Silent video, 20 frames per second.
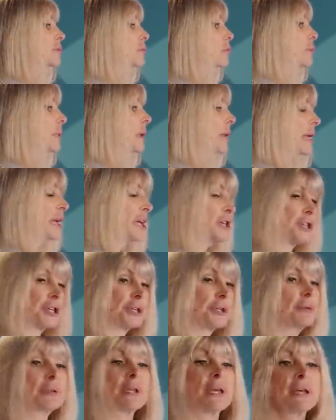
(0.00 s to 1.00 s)
normal aging
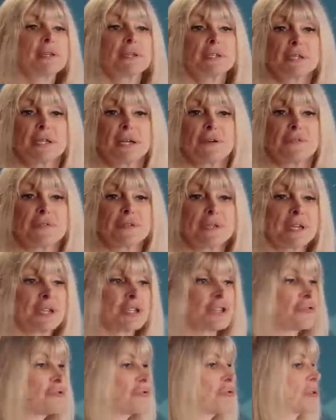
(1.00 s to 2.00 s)
and all the other stuff is
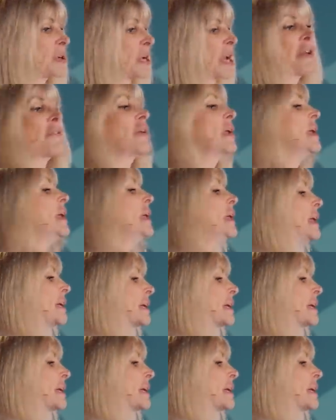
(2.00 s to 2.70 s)
extraordinary?